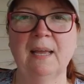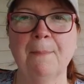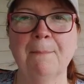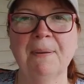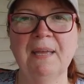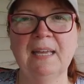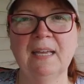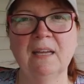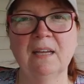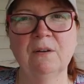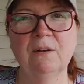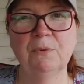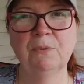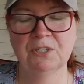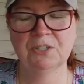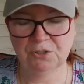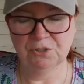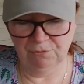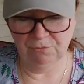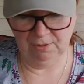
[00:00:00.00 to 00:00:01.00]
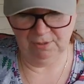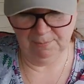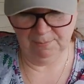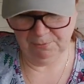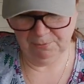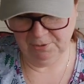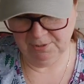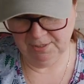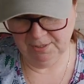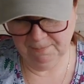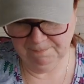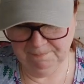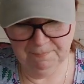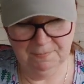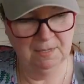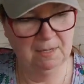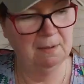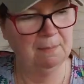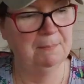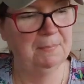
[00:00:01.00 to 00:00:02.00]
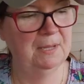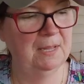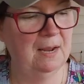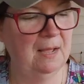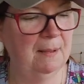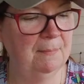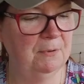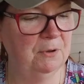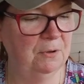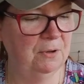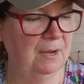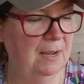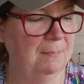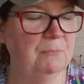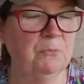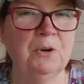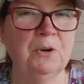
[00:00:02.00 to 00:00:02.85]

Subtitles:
a pink, which is really pretty. But I'm